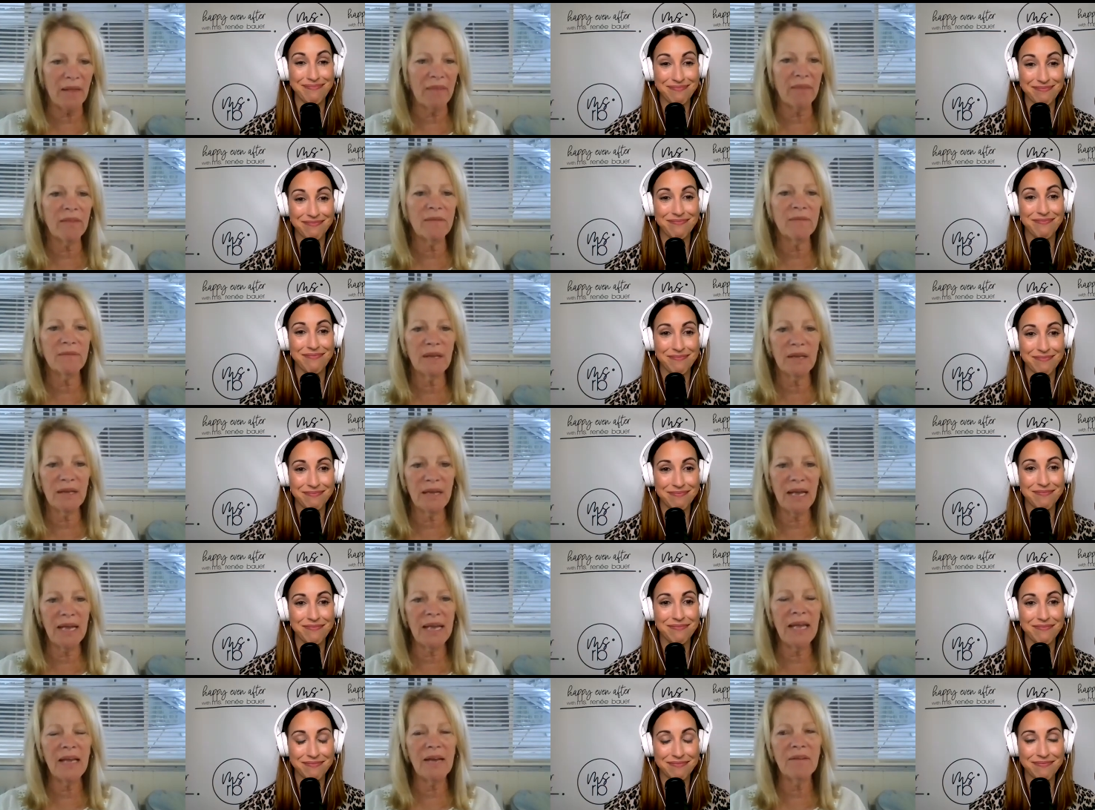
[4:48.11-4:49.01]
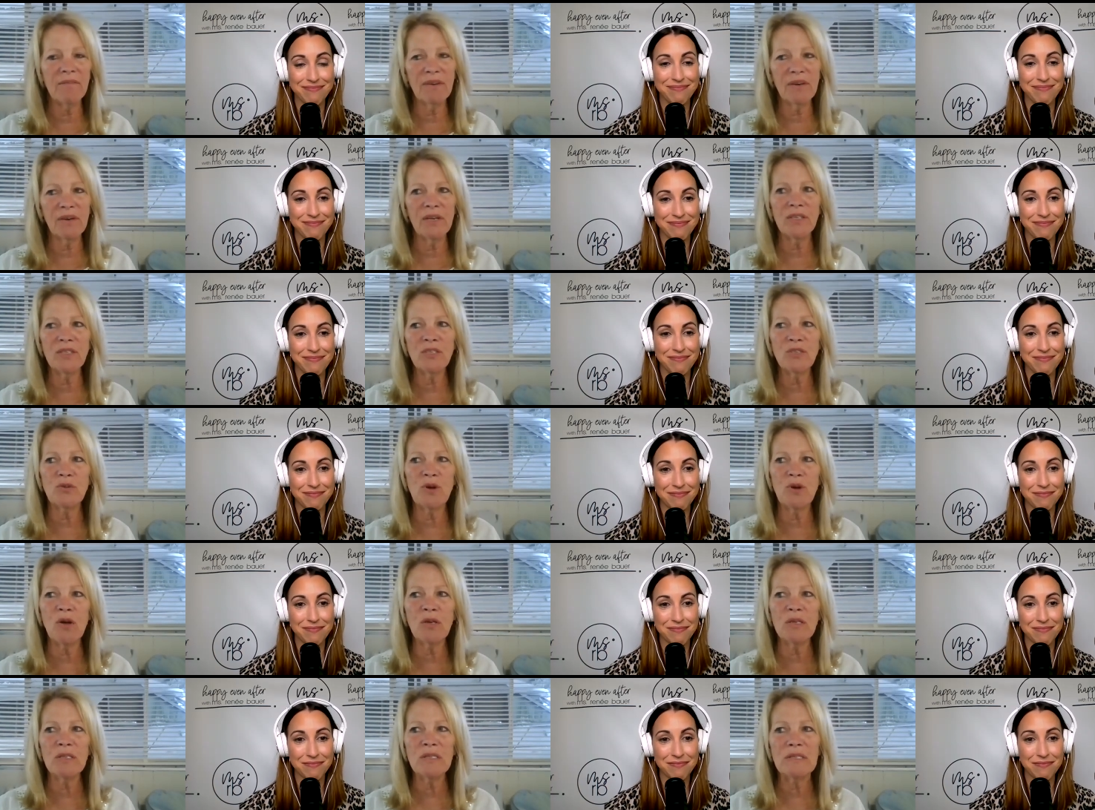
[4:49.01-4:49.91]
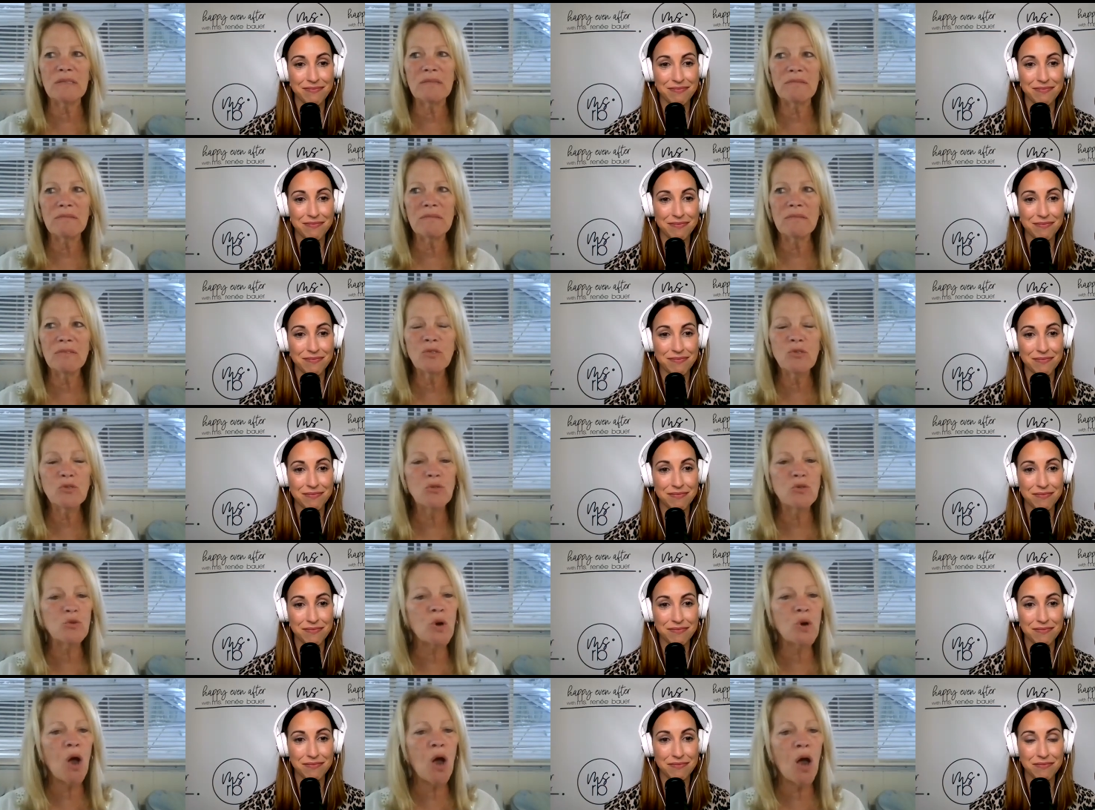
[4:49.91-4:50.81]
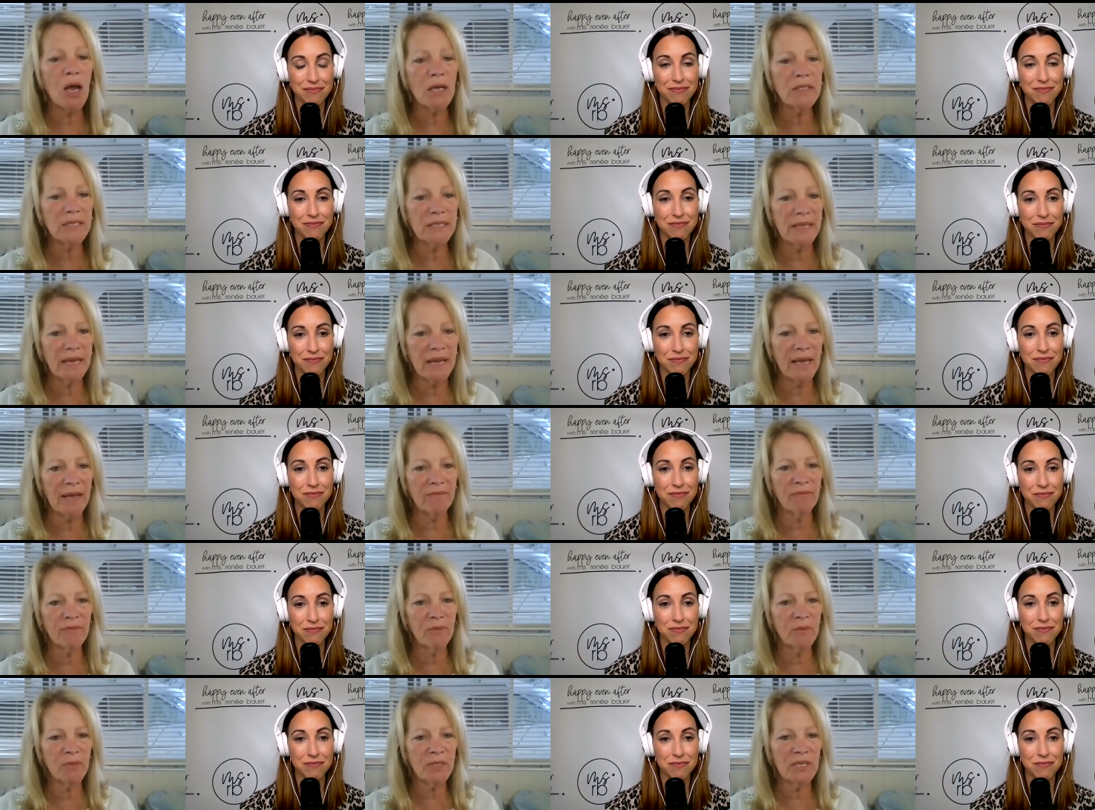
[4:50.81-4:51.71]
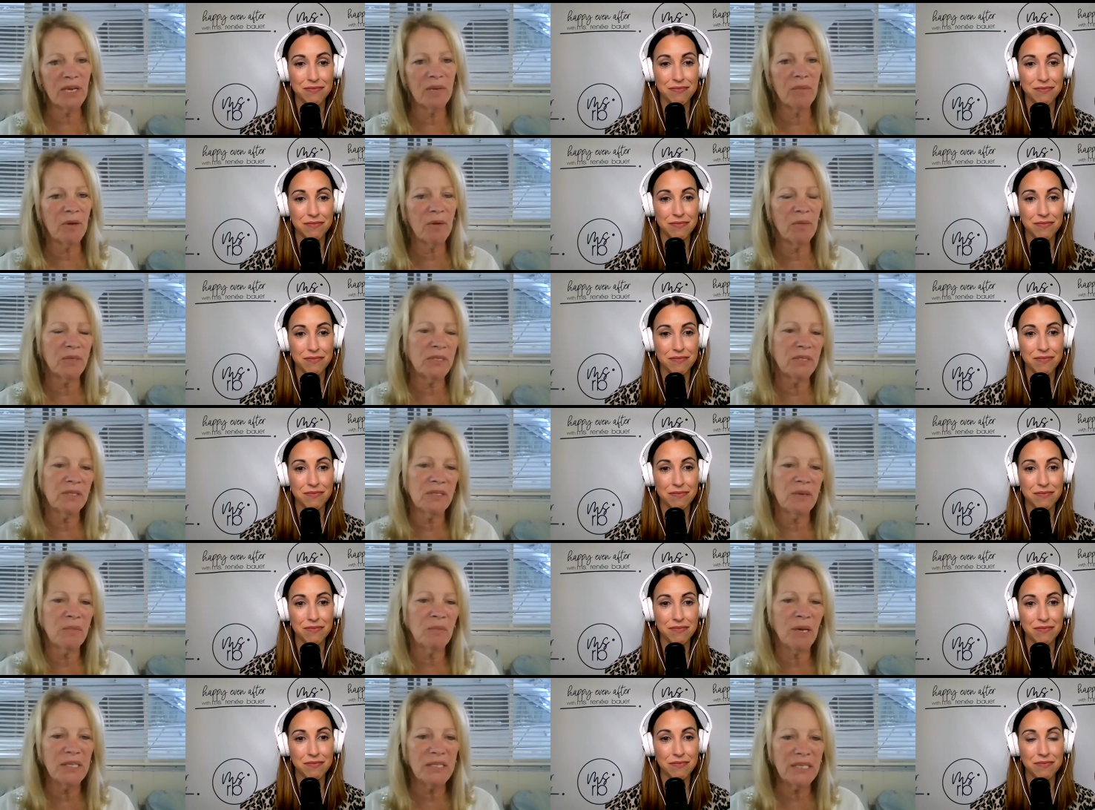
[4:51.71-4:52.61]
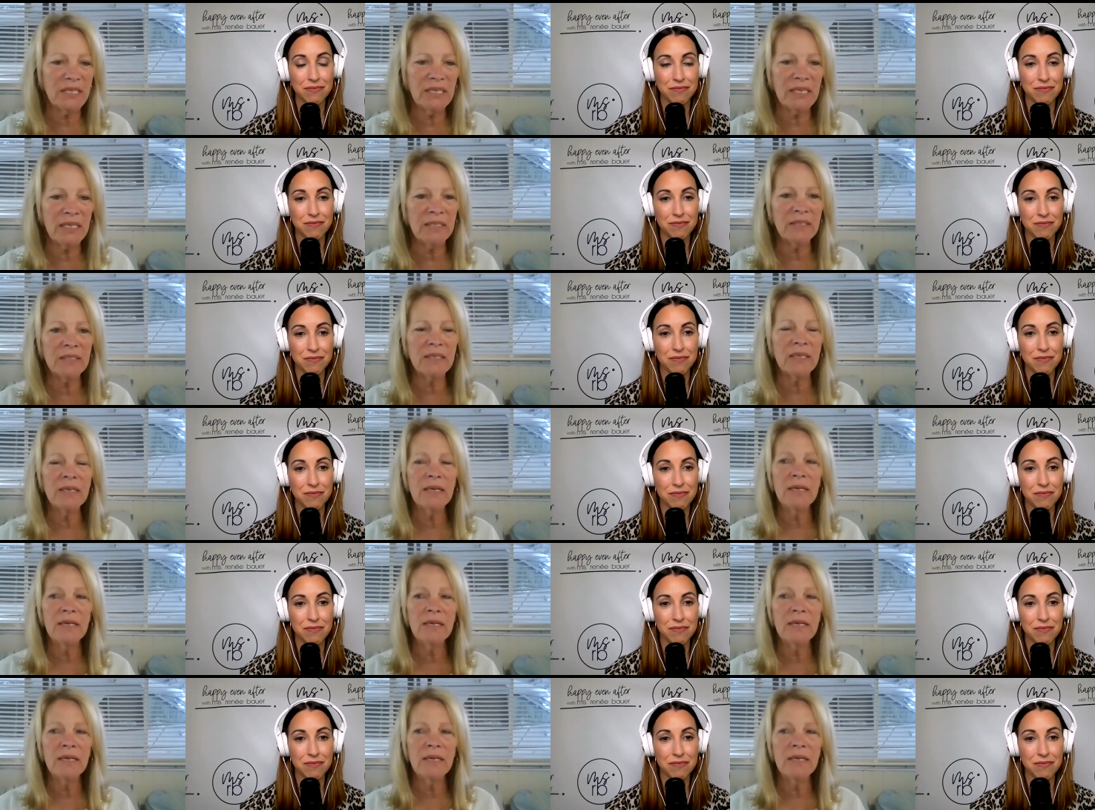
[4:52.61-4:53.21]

Speaker 1: Mm-hmm. I, I, had a very strong draw to that from the time I was in my teens.